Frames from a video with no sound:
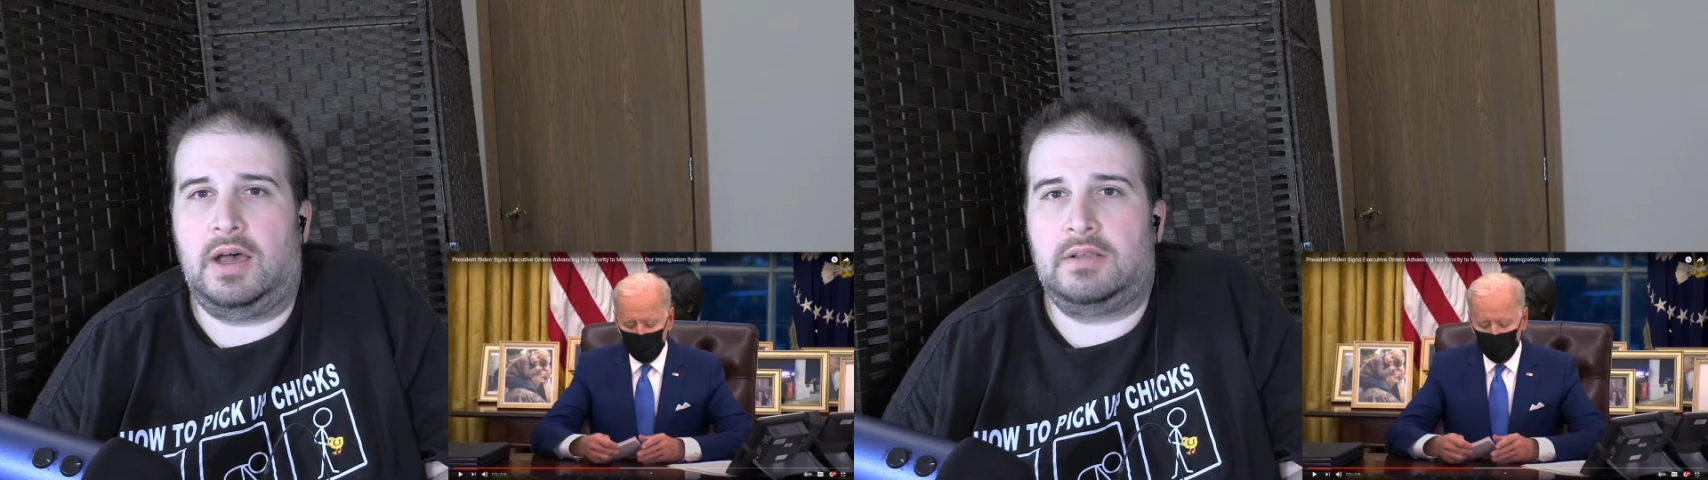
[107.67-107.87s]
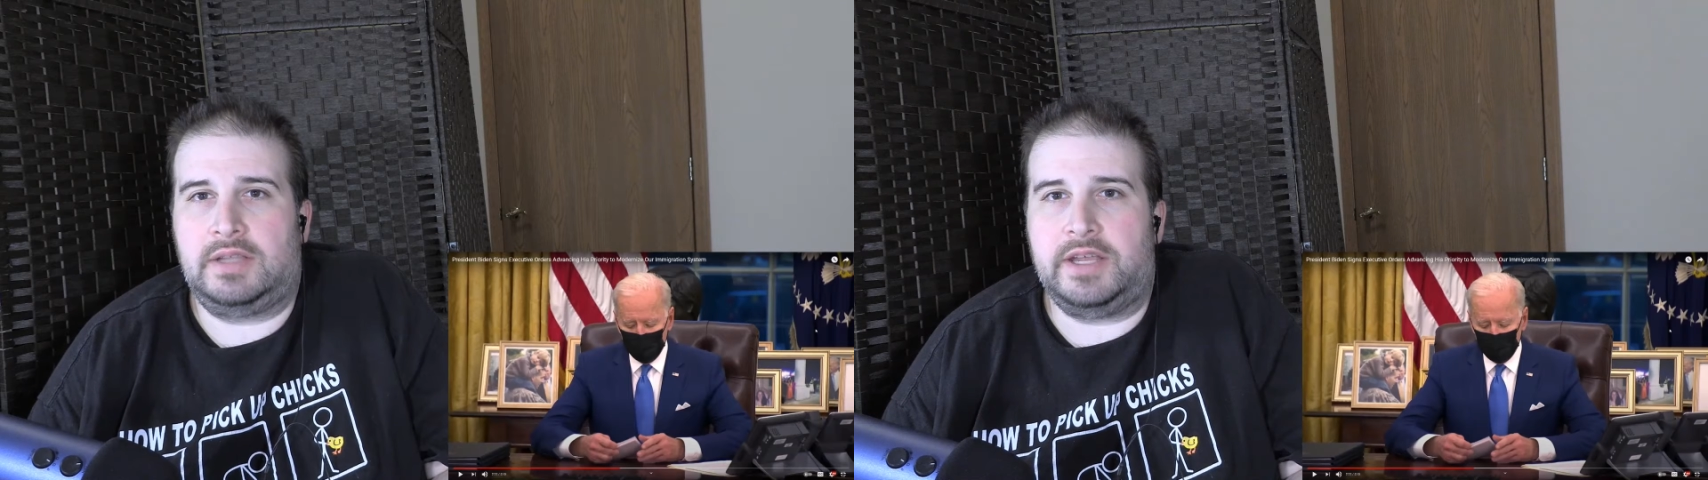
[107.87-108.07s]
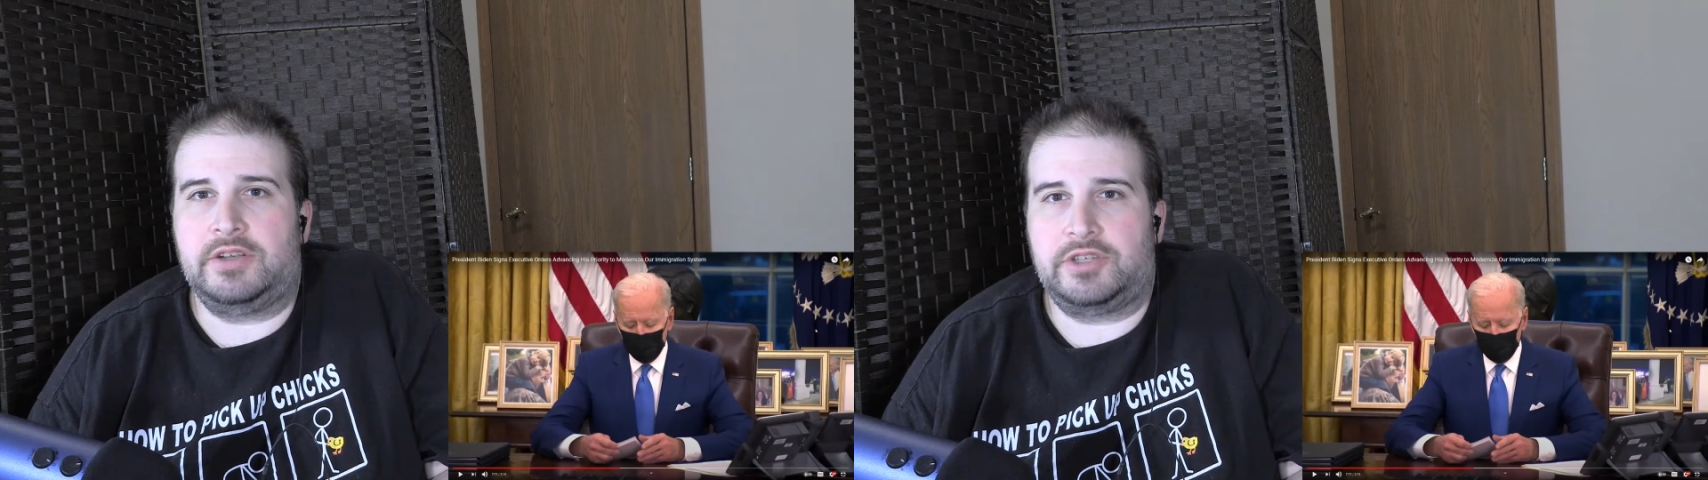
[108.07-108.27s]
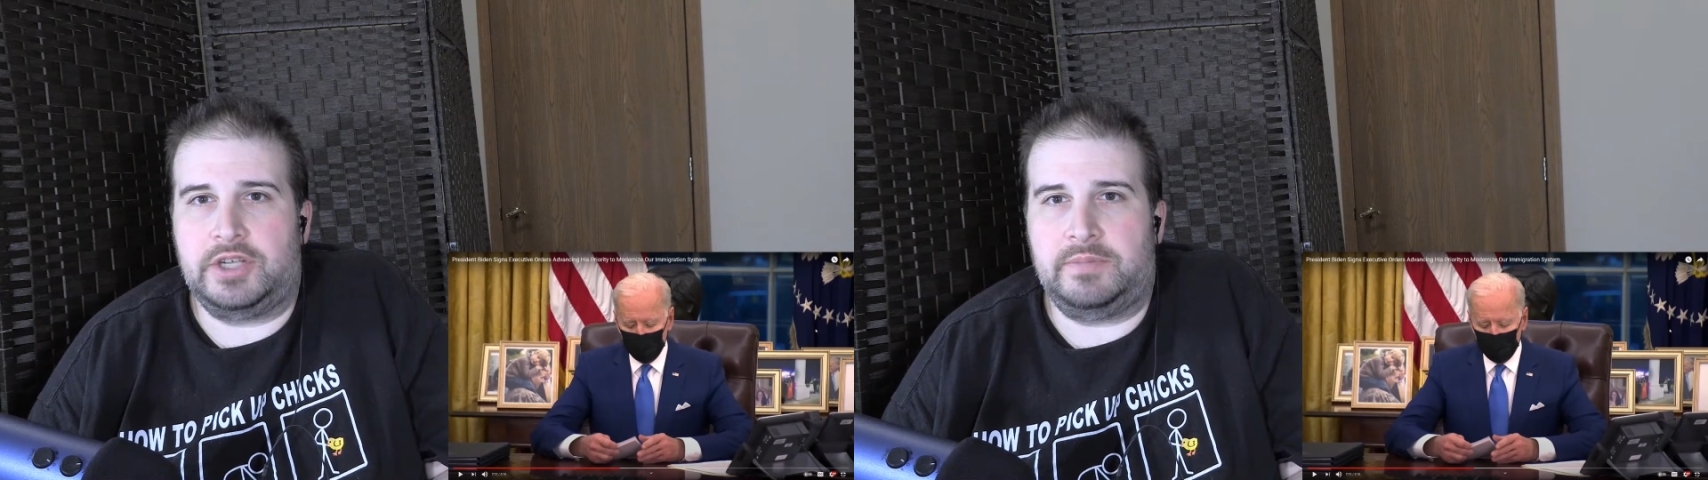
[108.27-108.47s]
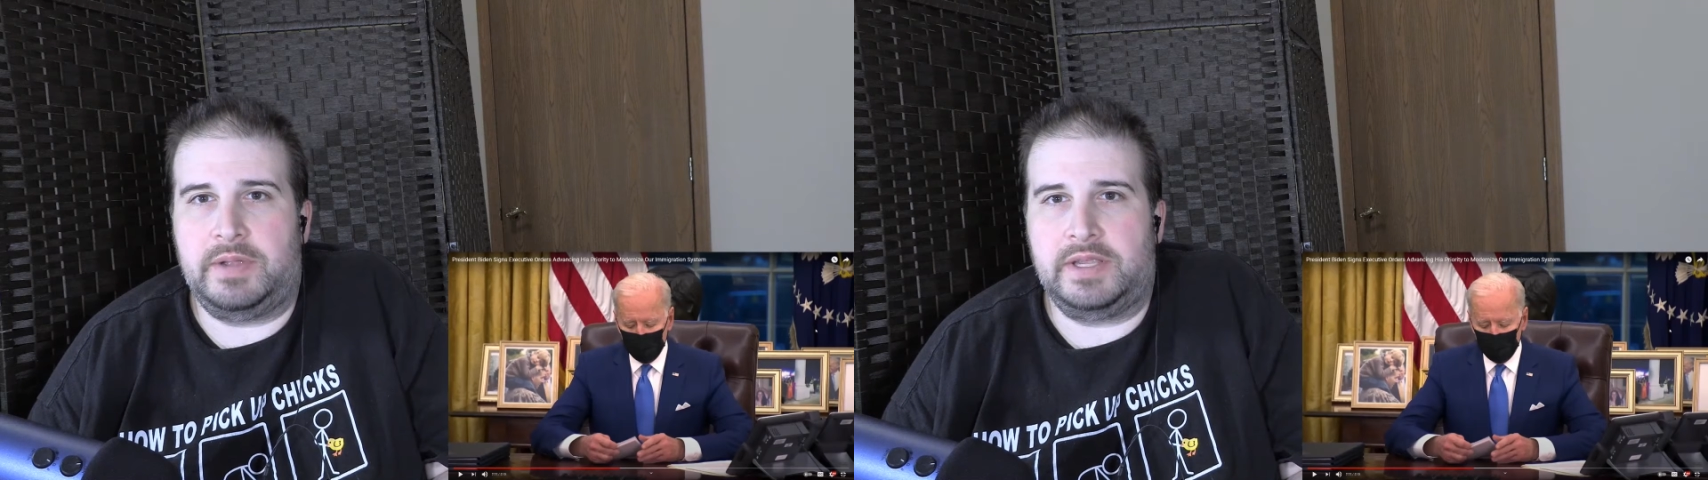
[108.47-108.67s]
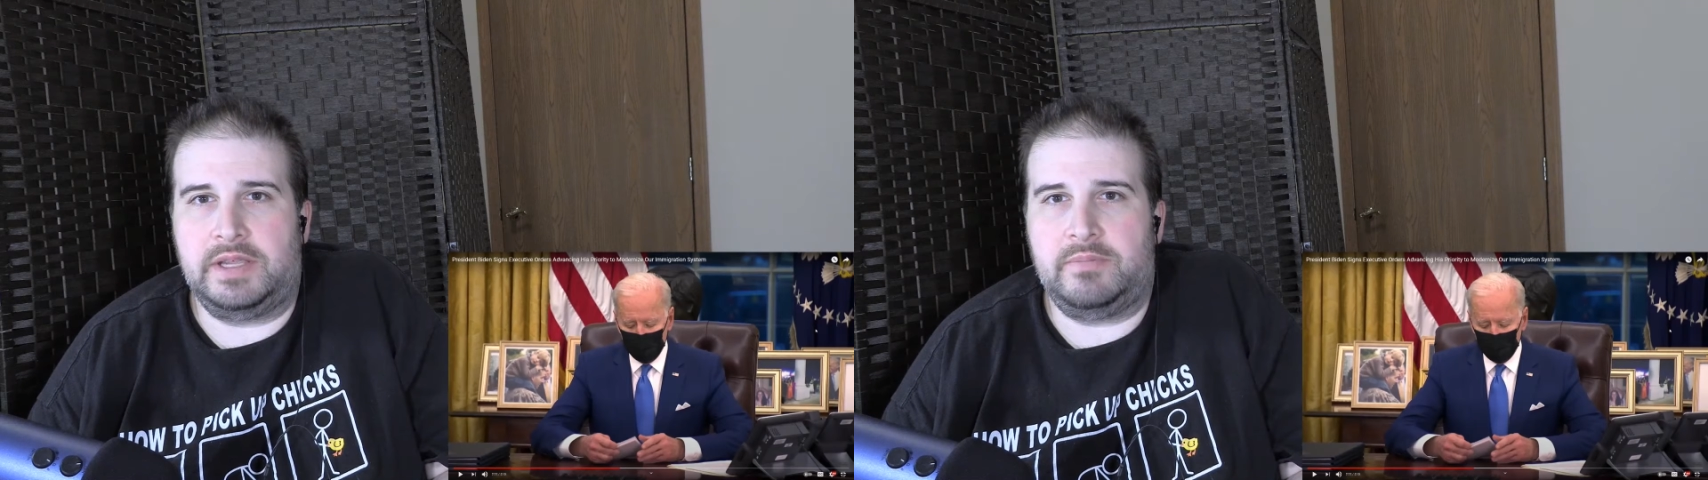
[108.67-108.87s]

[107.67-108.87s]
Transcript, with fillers: leadership and the